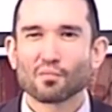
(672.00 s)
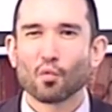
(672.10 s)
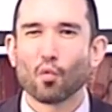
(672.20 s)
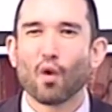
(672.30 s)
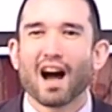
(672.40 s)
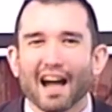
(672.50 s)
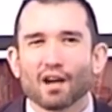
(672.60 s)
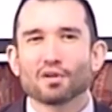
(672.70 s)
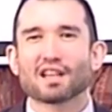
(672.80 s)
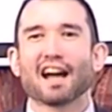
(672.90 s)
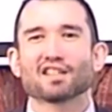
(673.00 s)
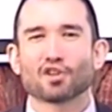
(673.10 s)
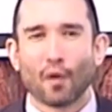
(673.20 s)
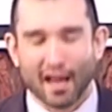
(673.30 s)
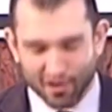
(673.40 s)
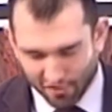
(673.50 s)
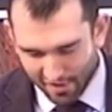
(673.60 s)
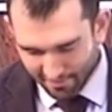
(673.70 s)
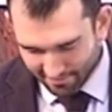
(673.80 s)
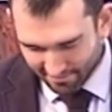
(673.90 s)
Why was I so angry?
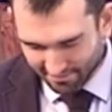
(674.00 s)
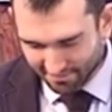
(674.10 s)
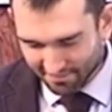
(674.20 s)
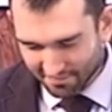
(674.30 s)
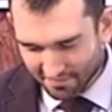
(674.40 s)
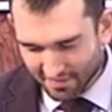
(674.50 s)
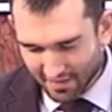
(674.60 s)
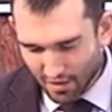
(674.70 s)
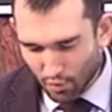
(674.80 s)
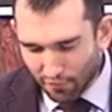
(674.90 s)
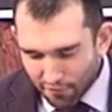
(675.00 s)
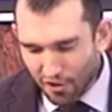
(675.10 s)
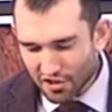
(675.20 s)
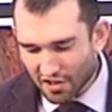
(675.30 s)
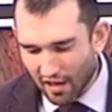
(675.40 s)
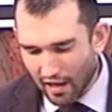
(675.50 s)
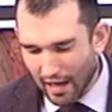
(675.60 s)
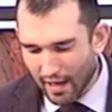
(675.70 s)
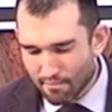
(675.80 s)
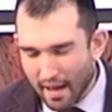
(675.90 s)
Well, first,
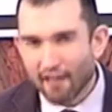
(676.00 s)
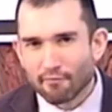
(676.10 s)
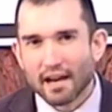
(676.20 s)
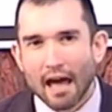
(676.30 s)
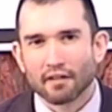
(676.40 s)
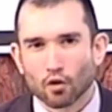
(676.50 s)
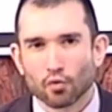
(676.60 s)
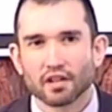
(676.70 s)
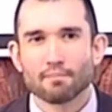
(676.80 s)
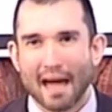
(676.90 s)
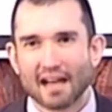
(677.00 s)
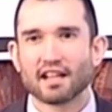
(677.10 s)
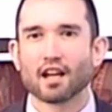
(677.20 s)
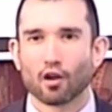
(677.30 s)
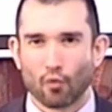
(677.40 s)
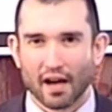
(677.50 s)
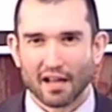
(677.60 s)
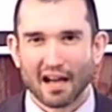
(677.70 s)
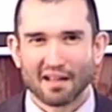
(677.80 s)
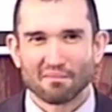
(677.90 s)
I may have been having a really bad day
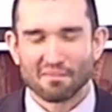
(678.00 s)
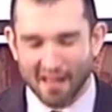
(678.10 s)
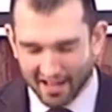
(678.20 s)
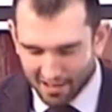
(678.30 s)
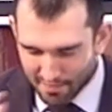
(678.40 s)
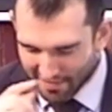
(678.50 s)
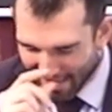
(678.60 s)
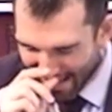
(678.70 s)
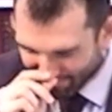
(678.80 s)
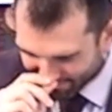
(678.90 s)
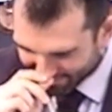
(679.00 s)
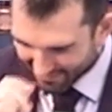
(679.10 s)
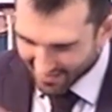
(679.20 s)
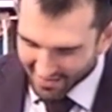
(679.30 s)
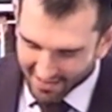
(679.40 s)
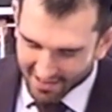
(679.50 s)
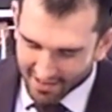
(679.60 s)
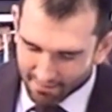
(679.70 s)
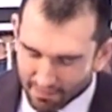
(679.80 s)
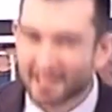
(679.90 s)
already. I can admit that.
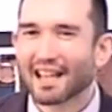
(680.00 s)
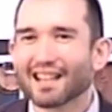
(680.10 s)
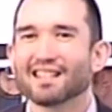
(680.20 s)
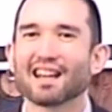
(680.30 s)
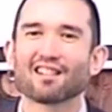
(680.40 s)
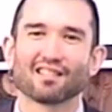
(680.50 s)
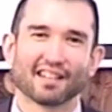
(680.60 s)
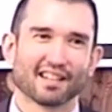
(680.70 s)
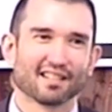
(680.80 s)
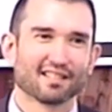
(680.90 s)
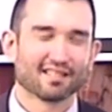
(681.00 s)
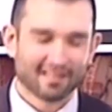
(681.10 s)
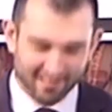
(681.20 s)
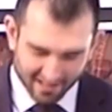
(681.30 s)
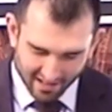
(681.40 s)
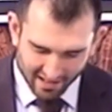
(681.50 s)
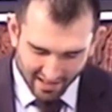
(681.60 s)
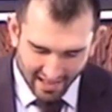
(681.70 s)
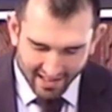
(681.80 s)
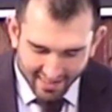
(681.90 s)
But secondarily,
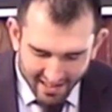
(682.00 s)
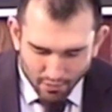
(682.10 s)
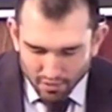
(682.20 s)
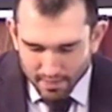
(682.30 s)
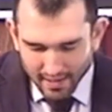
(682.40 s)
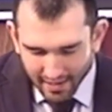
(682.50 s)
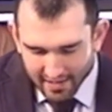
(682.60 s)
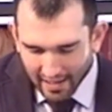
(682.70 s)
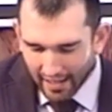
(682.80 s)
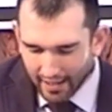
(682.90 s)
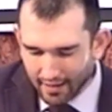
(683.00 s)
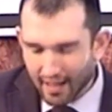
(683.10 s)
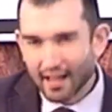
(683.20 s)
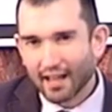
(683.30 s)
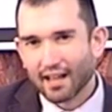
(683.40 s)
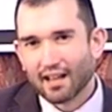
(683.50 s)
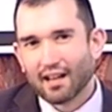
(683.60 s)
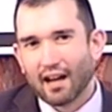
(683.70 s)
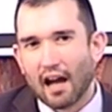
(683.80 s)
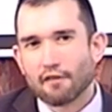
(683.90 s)
I think it was because
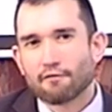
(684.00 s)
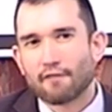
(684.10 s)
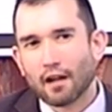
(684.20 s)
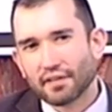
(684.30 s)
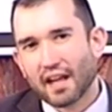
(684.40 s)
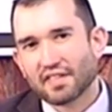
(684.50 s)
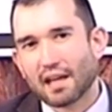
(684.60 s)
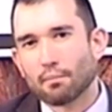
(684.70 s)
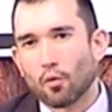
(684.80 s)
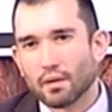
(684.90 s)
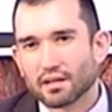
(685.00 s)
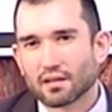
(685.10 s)
I felt at that moment,